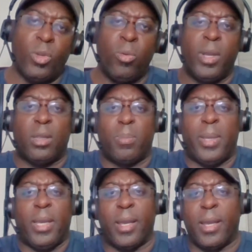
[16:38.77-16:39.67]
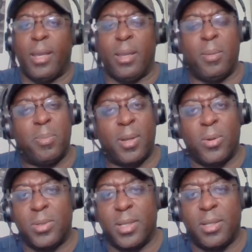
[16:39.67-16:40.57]
We get the PK. He
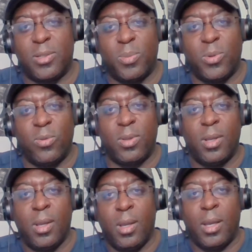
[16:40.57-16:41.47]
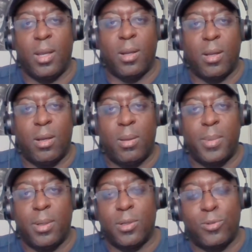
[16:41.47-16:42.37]
goes in smooth and calm
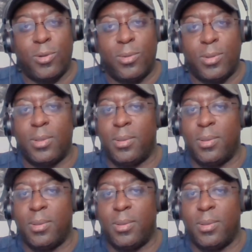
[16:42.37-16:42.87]
and controlled